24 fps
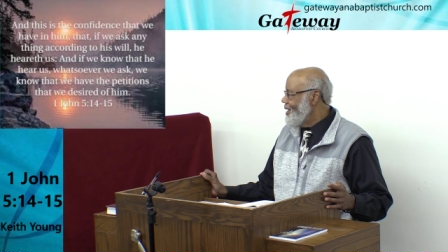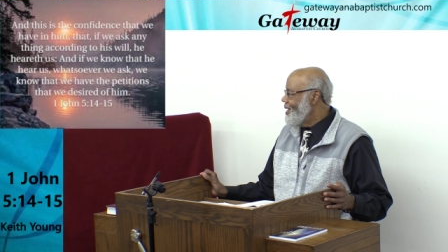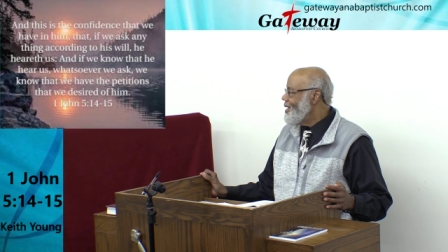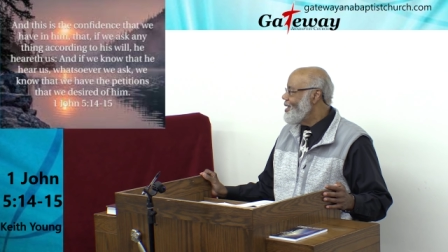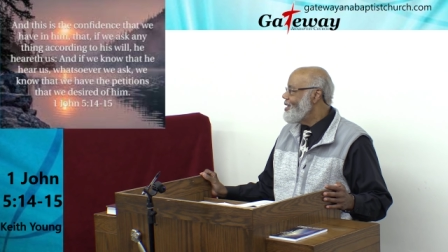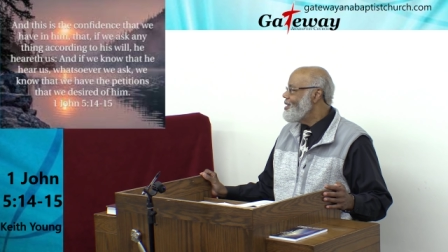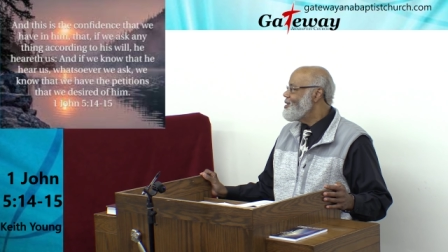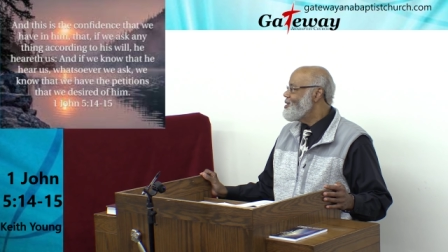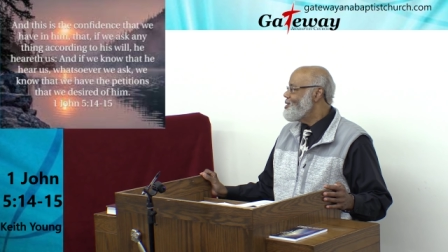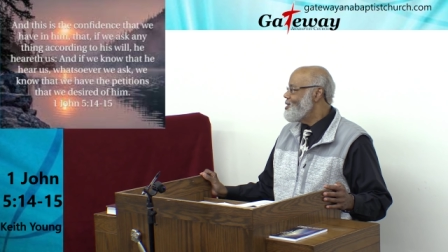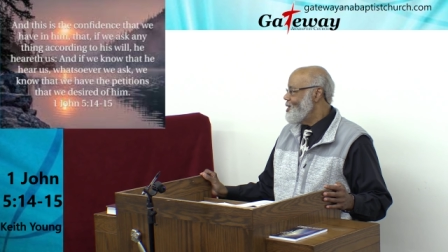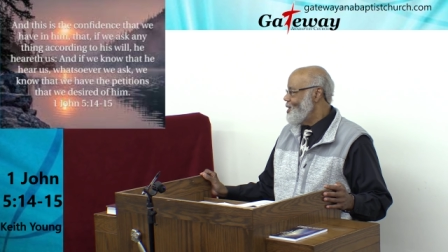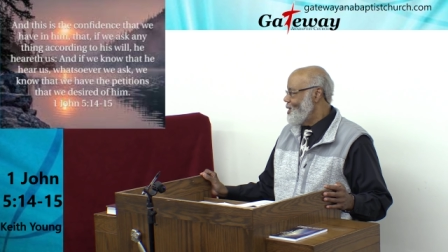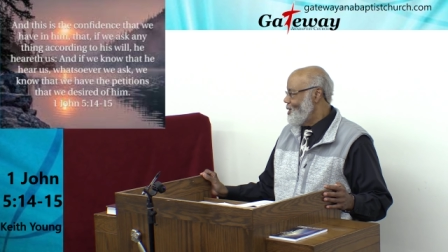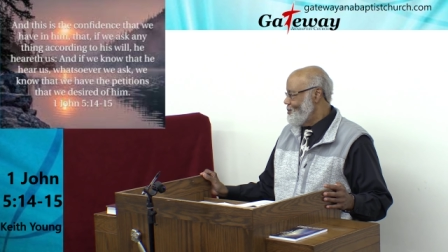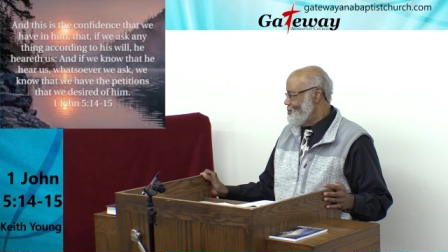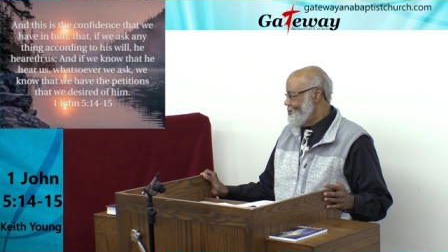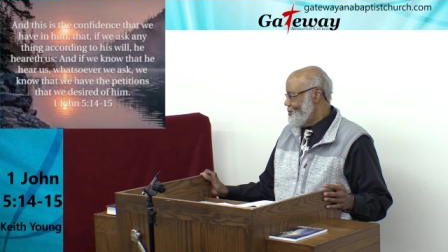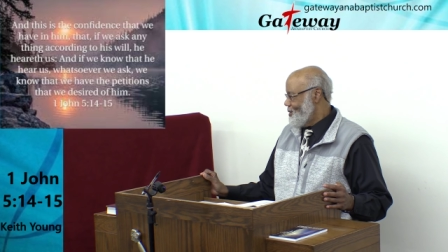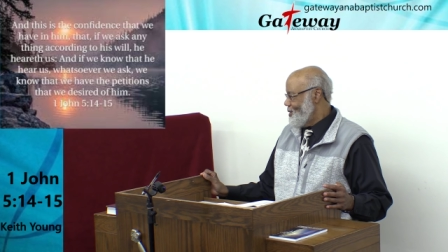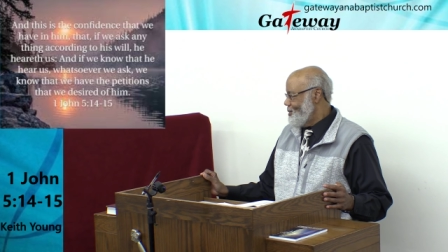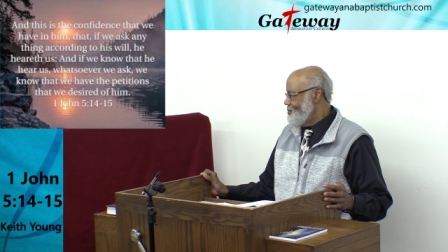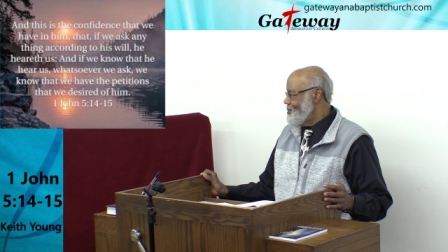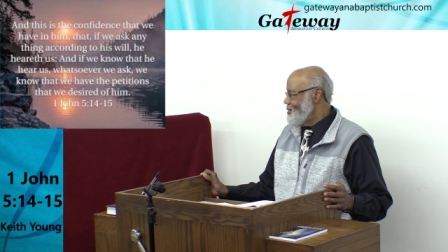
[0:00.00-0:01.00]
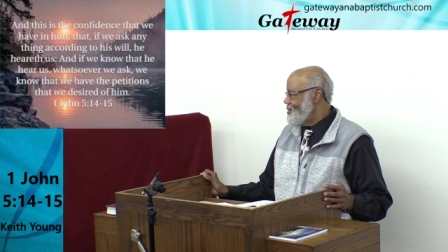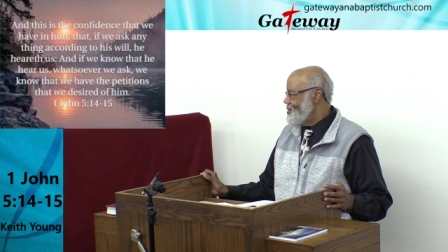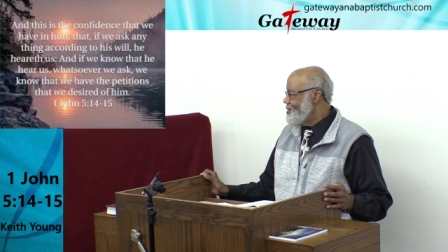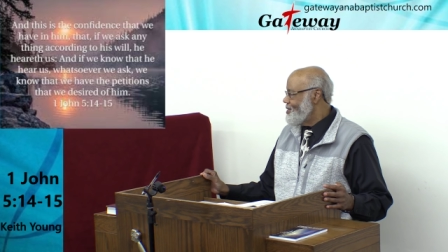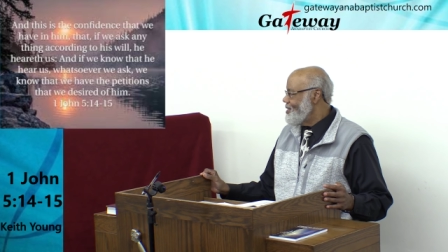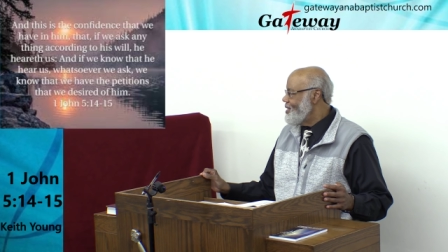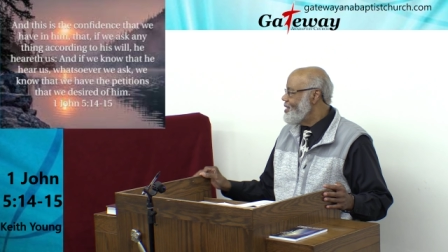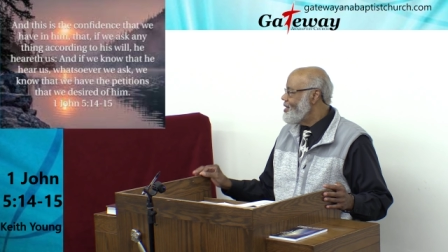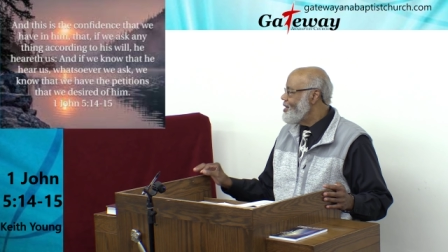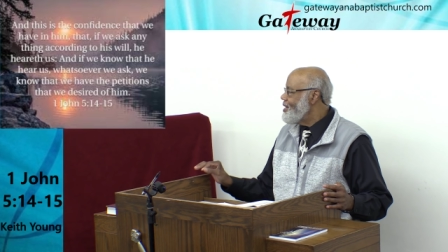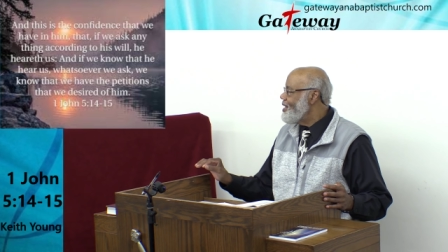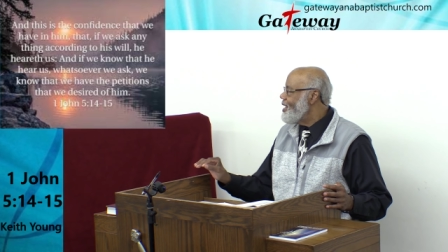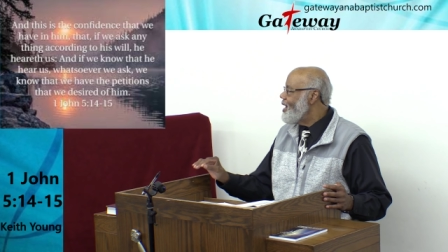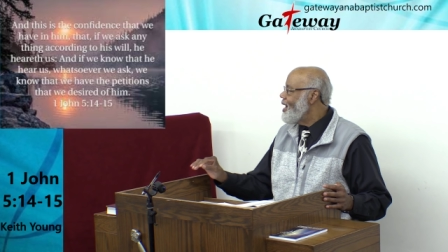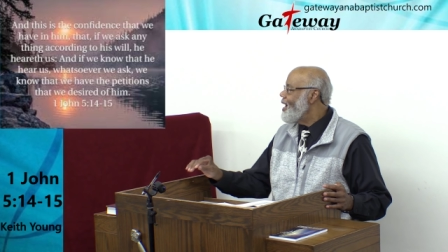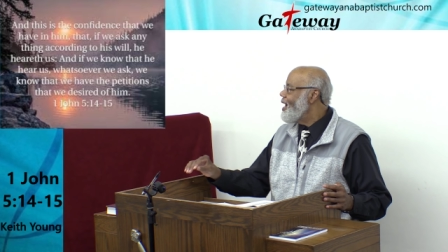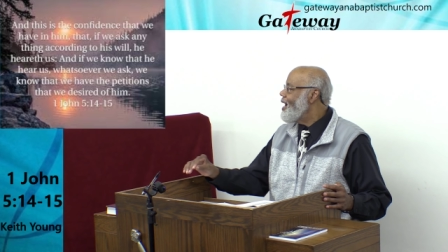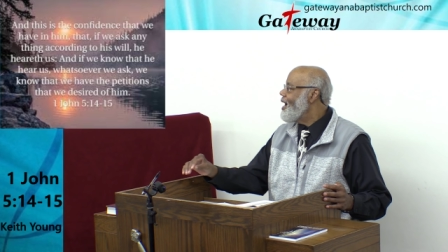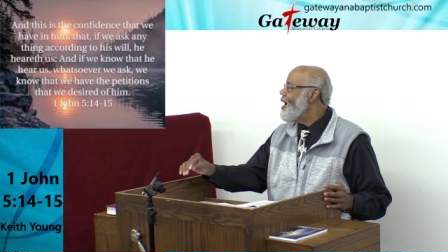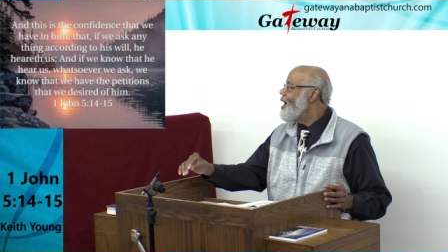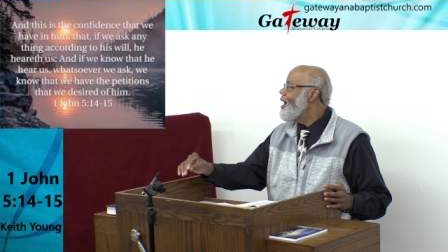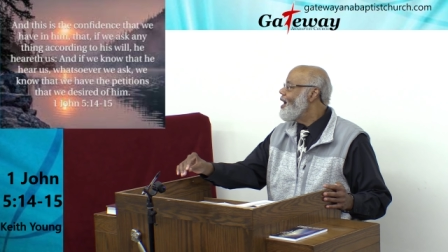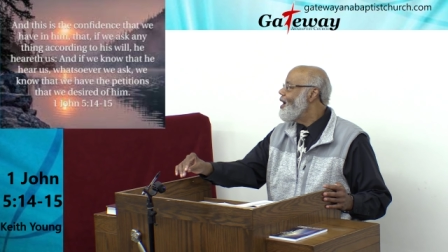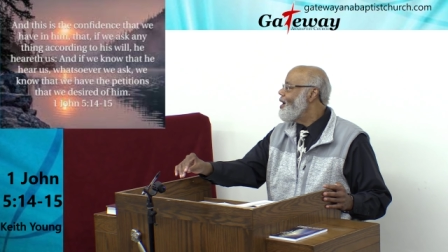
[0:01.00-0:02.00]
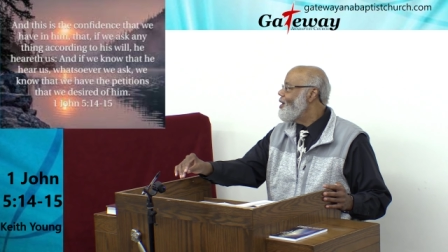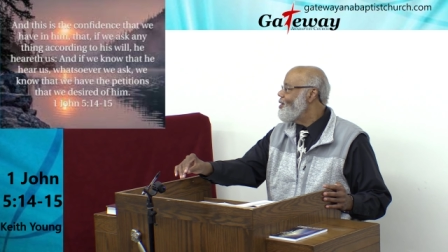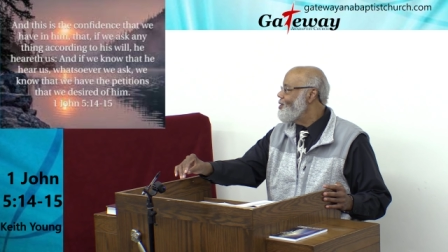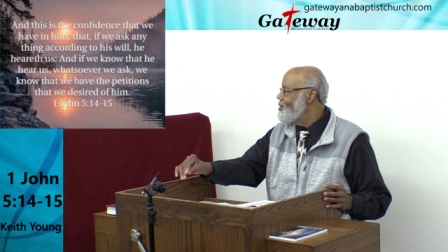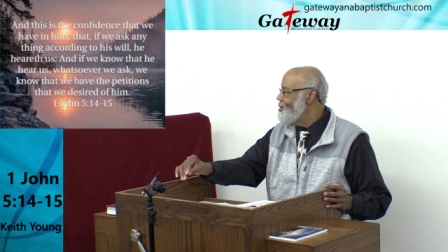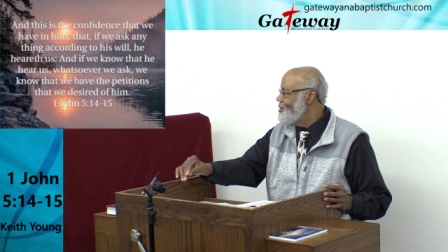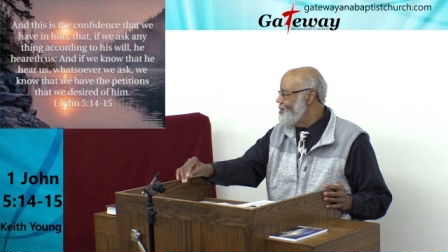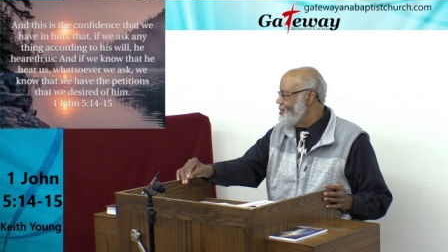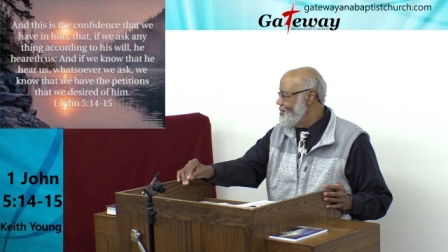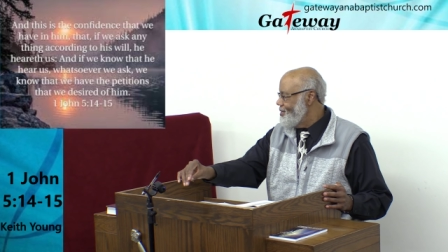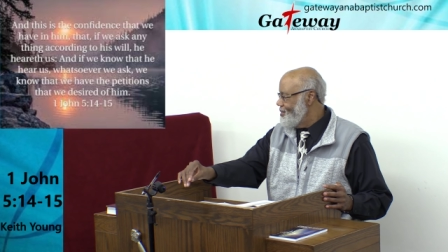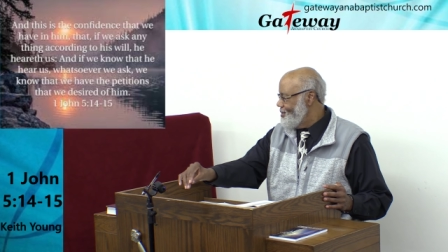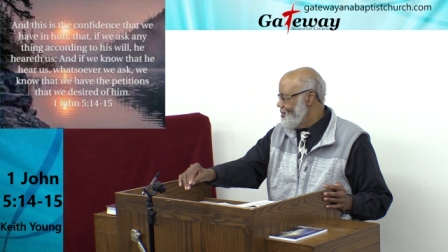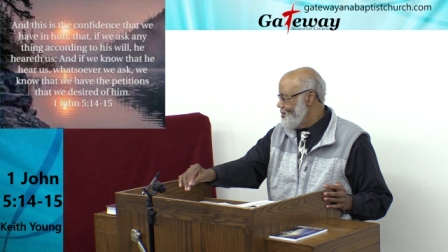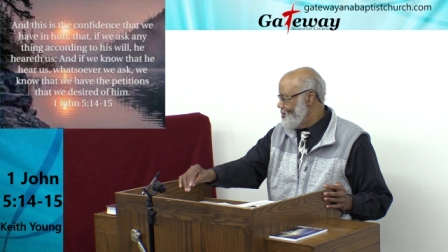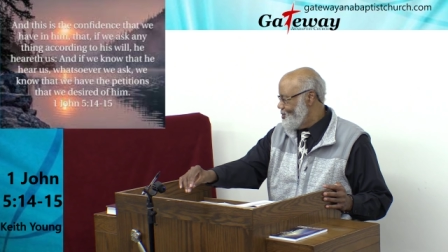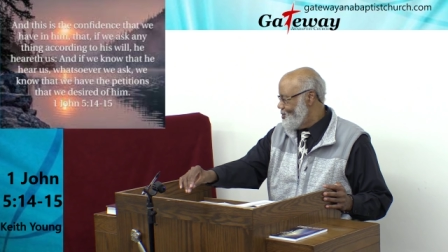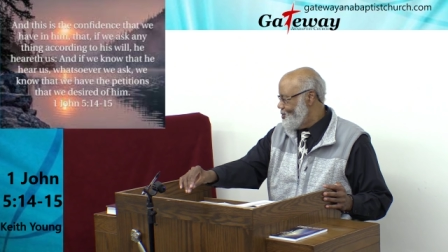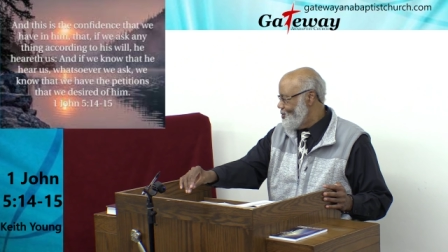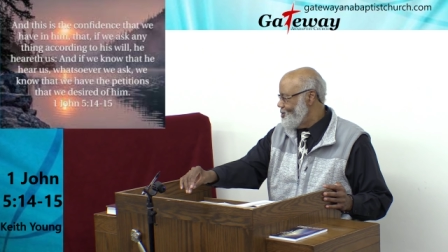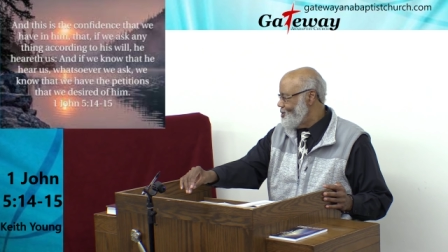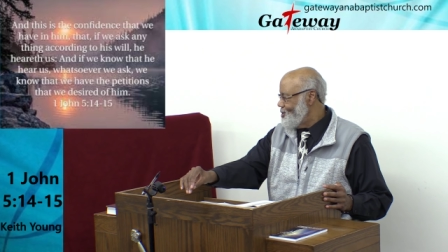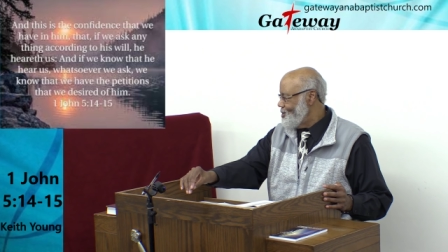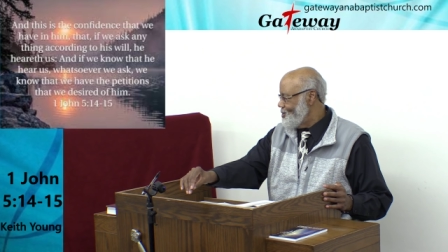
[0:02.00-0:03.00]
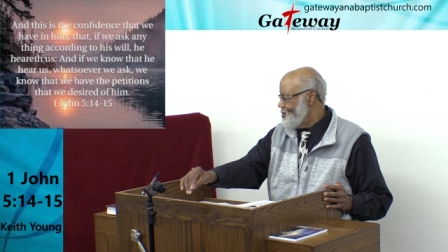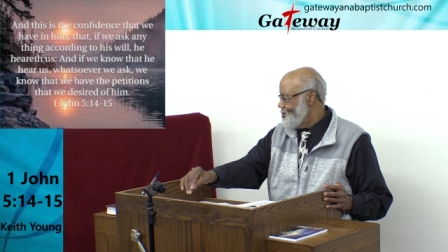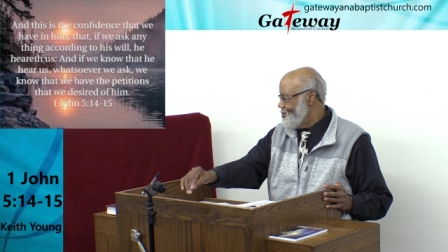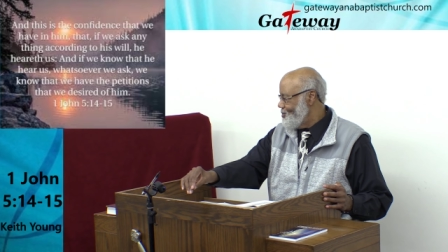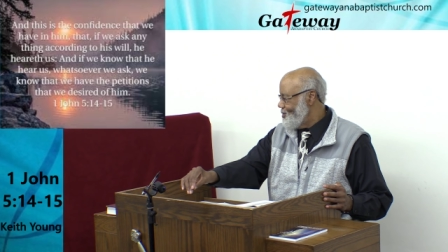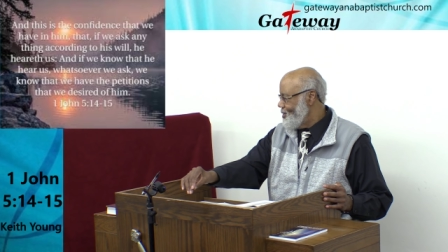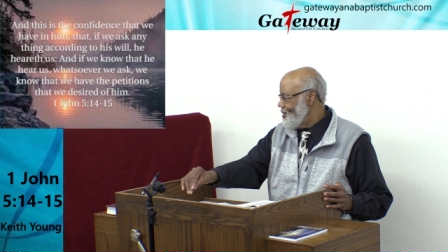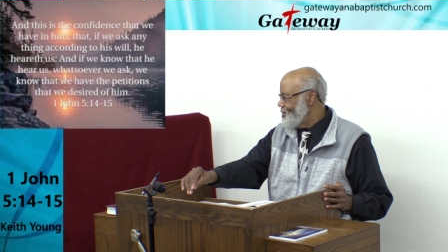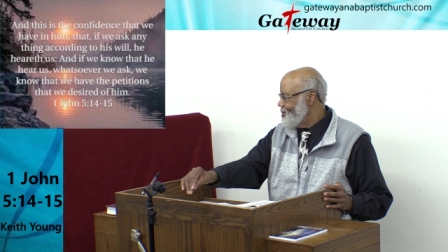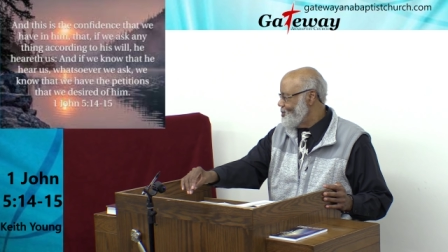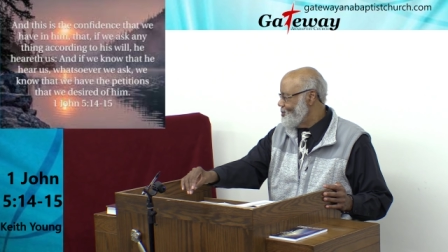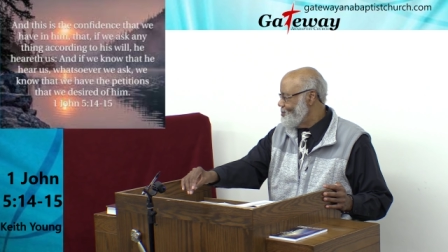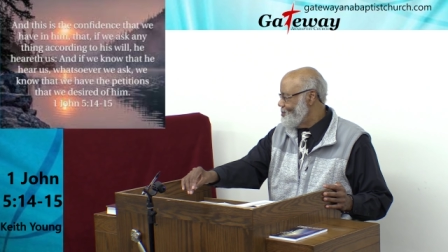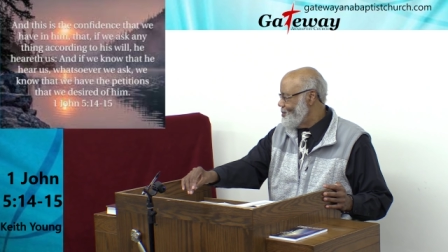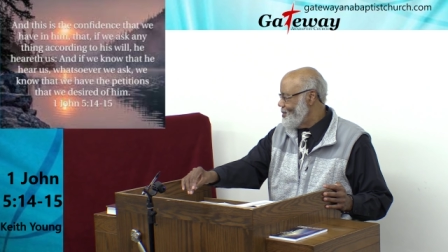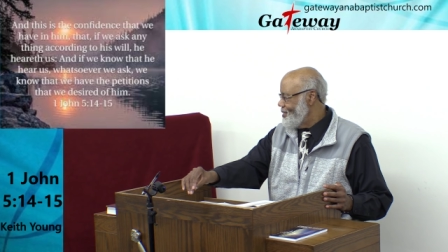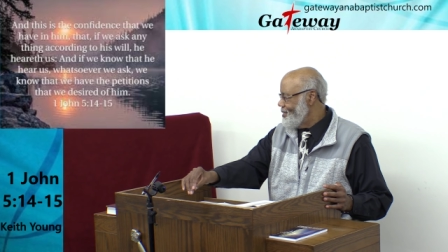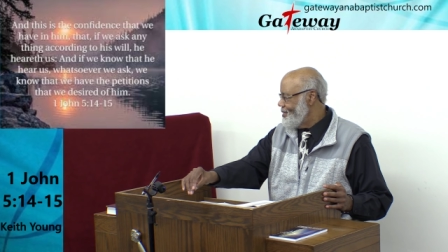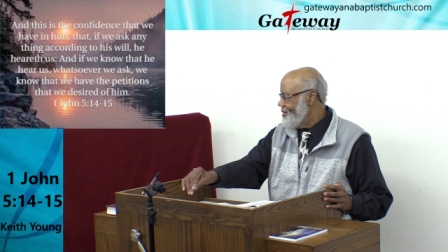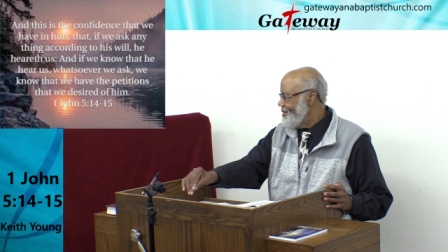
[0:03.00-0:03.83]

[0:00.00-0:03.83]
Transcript: He tempts him to see now, do you trust me?